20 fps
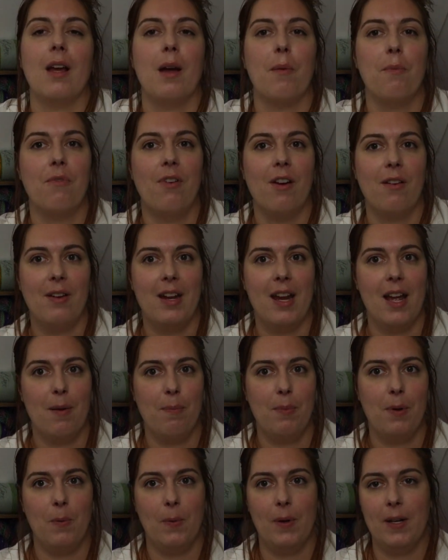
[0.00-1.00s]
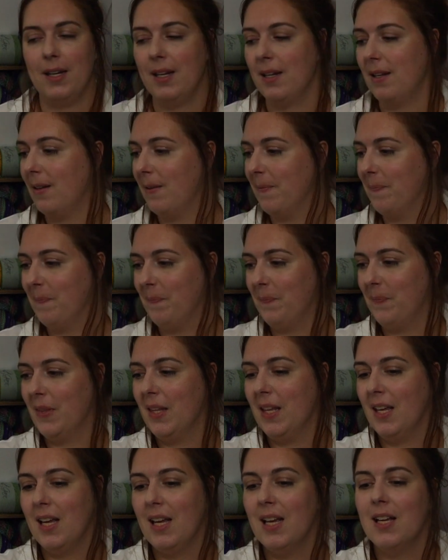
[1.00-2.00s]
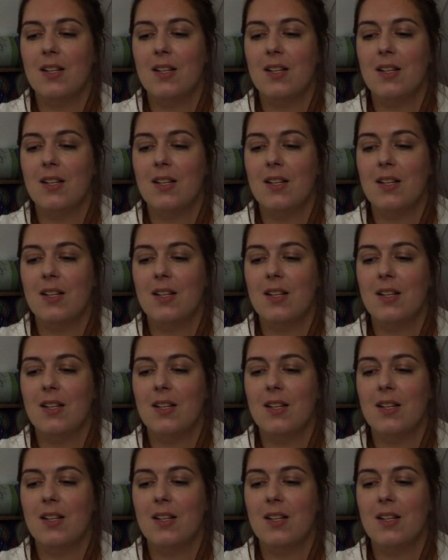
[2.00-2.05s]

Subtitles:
I'm very happy with it.